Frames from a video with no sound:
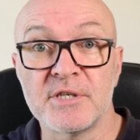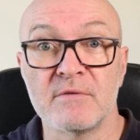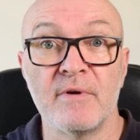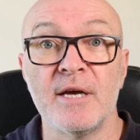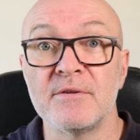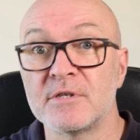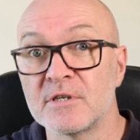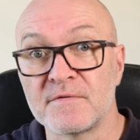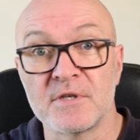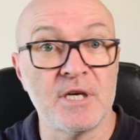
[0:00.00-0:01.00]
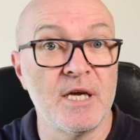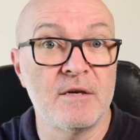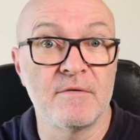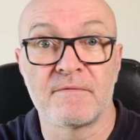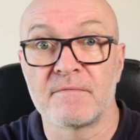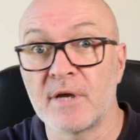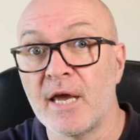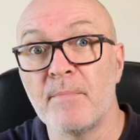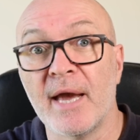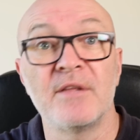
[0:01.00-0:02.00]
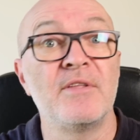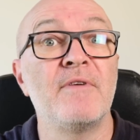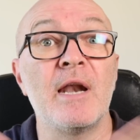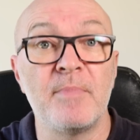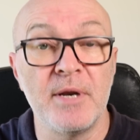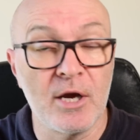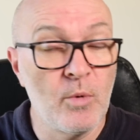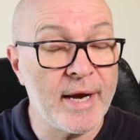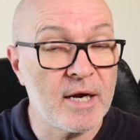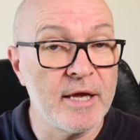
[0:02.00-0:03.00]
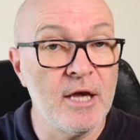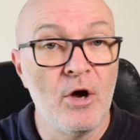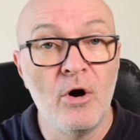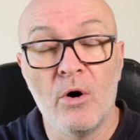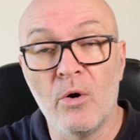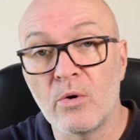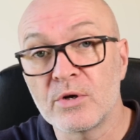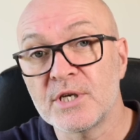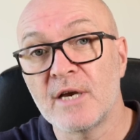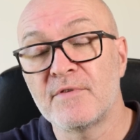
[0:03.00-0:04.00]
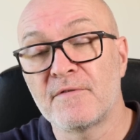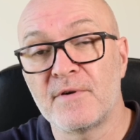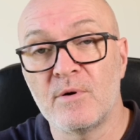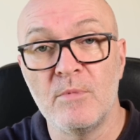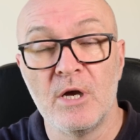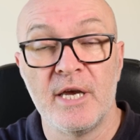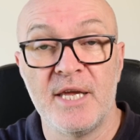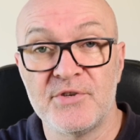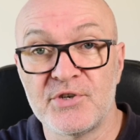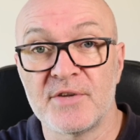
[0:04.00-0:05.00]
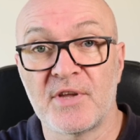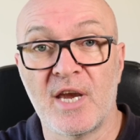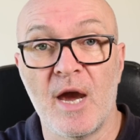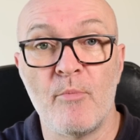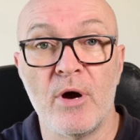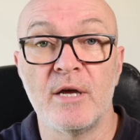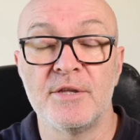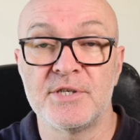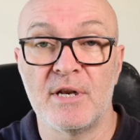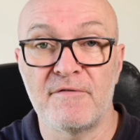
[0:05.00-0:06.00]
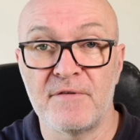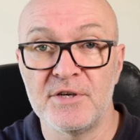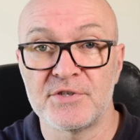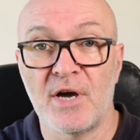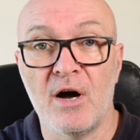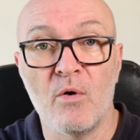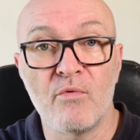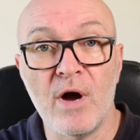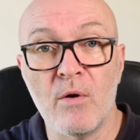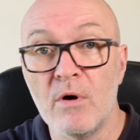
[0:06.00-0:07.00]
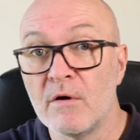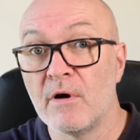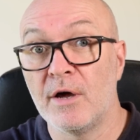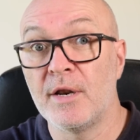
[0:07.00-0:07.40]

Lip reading: around just for sake of getting back and developing it quickly, or save the film inside the camera until I finish the whole roll and